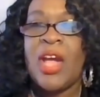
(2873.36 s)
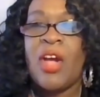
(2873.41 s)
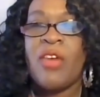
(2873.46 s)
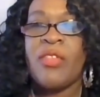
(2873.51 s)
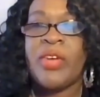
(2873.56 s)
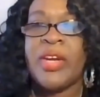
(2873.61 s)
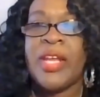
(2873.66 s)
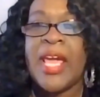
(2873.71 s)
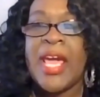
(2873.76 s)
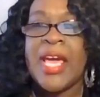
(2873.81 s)

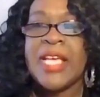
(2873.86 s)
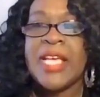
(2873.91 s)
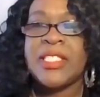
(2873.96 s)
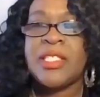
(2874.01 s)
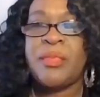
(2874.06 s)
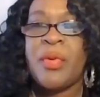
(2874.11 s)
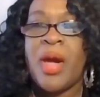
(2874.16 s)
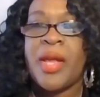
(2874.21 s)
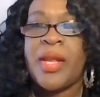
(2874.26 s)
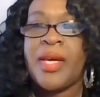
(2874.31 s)
already has the
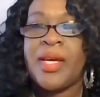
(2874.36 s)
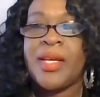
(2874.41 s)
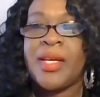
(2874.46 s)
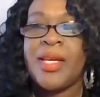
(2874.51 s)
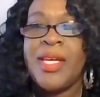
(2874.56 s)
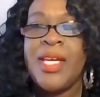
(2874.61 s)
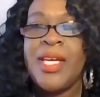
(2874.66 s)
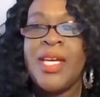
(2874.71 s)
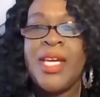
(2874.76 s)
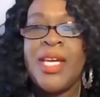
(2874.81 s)
product.
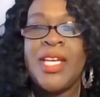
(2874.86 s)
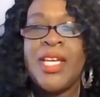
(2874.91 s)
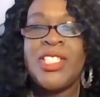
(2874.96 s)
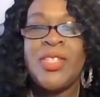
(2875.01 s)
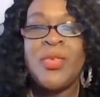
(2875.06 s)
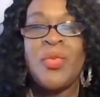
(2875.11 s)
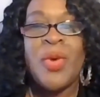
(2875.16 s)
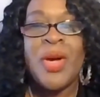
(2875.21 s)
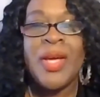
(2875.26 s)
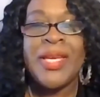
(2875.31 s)
She
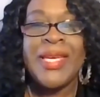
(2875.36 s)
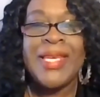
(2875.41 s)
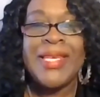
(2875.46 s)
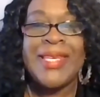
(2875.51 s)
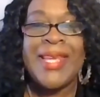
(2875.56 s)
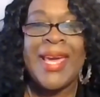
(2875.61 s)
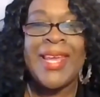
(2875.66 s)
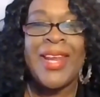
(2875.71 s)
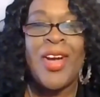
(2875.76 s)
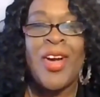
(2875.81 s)
want to get
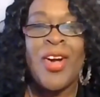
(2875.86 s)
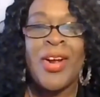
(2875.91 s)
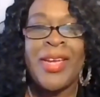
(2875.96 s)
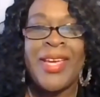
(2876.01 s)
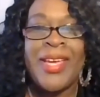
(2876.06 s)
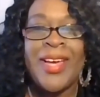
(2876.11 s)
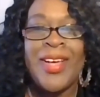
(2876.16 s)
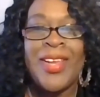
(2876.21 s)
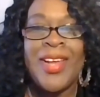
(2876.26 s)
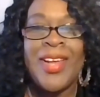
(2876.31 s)
that
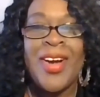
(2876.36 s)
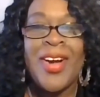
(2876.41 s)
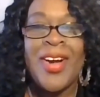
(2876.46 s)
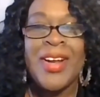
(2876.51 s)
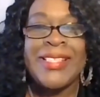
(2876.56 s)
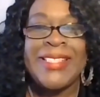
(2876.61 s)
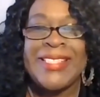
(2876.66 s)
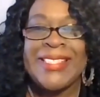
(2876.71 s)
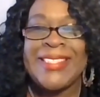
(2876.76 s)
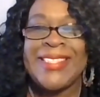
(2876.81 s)
RELR
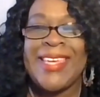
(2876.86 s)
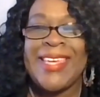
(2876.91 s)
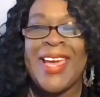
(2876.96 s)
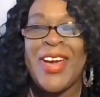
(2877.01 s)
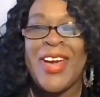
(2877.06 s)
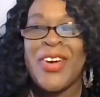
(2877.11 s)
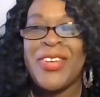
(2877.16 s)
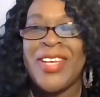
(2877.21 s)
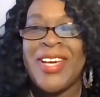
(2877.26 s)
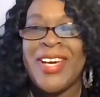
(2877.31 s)

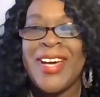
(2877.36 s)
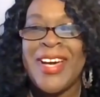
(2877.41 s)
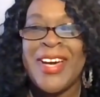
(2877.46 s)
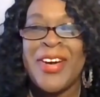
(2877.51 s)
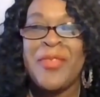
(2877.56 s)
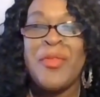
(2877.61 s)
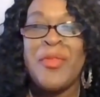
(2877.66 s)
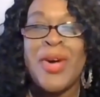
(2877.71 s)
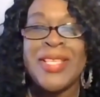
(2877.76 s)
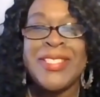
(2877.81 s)
discount
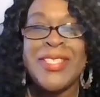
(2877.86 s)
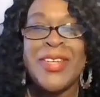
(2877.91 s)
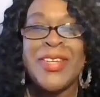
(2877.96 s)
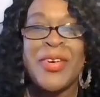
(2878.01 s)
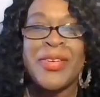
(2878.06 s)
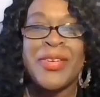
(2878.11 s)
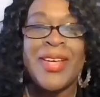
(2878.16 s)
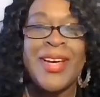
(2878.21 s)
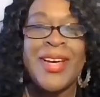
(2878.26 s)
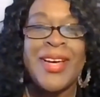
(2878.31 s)
once
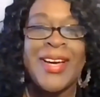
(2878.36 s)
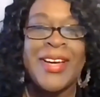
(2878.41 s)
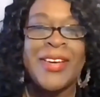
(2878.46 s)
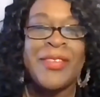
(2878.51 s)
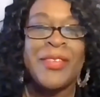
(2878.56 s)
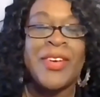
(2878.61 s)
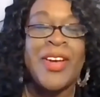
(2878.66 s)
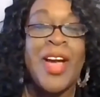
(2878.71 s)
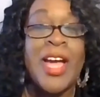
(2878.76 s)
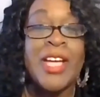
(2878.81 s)
her
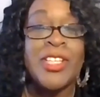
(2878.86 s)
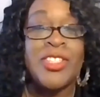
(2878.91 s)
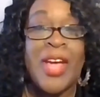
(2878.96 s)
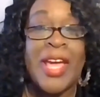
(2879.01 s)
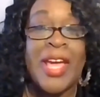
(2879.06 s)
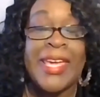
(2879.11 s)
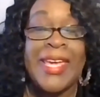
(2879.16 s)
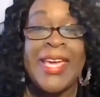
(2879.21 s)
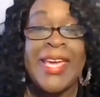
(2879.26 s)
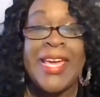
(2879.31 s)

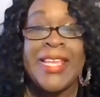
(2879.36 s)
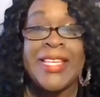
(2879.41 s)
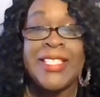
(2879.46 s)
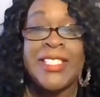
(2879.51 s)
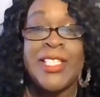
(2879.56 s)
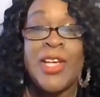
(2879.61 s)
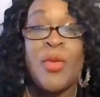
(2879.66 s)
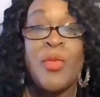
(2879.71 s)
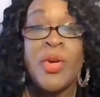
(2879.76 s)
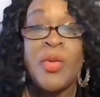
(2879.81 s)
contract ends,
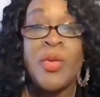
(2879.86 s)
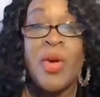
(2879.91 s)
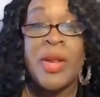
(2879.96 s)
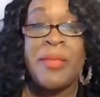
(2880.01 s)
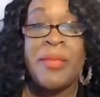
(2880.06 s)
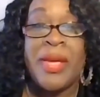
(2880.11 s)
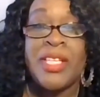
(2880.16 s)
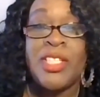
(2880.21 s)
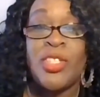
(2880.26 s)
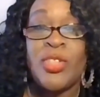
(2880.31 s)
so we want to
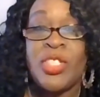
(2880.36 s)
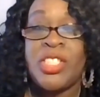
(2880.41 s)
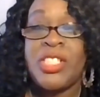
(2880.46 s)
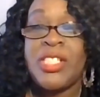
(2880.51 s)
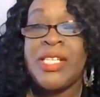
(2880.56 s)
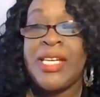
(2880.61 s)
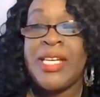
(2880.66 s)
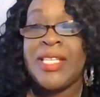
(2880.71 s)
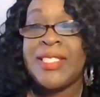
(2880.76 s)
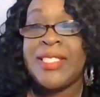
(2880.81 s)
make sure she
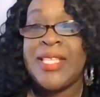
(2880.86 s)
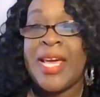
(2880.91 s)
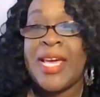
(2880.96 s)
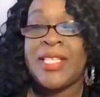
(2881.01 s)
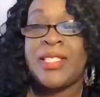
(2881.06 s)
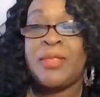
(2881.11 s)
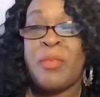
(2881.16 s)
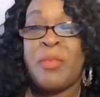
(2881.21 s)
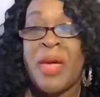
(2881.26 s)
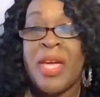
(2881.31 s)
gets that
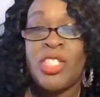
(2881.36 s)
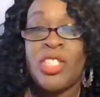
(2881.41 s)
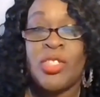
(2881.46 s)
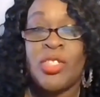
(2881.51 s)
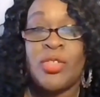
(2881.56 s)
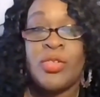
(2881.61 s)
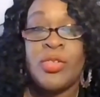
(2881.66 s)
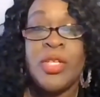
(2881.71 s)
special.